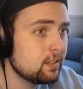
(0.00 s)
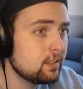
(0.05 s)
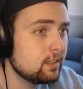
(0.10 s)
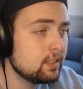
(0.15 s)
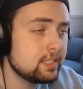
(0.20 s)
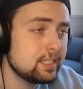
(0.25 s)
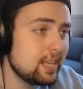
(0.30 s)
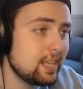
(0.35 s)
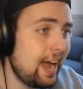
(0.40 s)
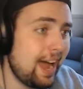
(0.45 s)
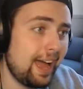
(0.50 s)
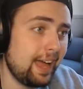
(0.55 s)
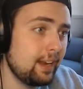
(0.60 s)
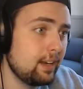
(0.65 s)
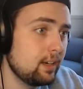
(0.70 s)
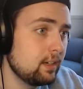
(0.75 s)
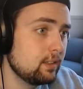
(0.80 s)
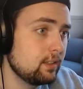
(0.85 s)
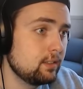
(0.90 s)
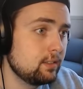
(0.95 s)
It's not.
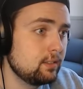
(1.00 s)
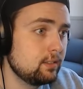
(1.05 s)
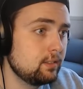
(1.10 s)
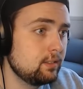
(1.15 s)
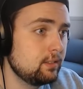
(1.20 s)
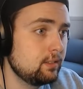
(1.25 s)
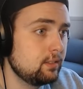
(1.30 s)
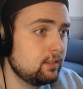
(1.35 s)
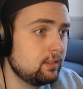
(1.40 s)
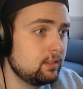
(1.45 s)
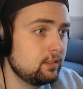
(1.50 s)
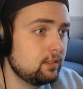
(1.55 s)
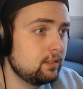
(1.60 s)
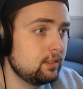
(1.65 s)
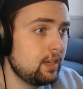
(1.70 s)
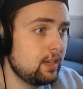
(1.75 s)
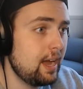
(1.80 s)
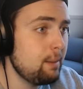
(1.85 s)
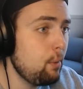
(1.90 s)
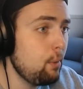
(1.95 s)

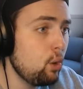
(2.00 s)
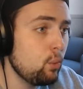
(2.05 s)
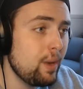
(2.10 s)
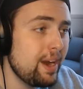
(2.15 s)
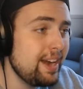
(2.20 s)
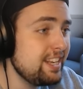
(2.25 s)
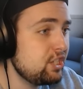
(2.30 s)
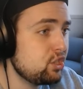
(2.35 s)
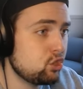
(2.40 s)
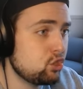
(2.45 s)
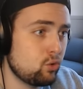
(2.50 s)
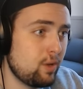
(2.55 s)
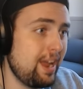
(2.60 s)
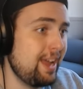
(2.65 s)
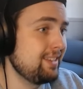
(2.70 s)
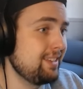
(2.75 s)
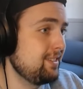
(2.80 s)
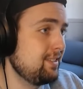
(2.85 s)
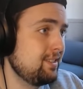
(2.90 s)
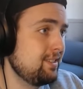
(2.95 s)
I'm already
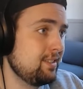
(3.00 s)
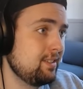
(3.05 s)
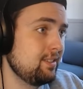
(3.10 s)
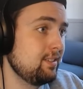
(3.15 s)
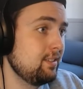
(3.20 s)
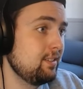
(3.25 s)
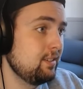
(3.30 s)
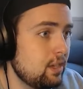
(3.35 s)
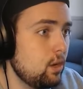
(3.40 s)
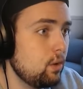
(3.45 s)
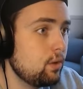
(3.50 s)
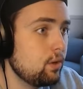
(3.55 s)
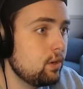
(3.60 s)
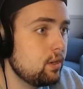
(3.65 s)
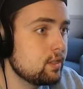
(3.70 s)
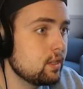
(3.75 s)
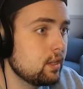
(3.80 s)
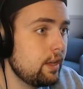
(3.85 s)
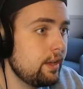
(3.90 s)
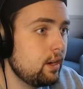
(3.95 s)
stressed. Oh, there
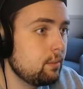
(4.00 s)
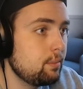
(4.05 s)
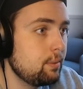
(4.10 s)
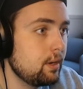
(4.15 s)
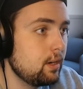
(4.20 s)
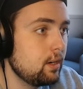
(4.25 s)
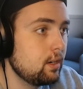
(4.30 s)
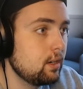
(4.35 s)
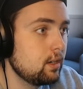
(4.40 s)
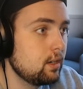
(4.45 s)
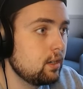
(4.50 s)
is a light up here.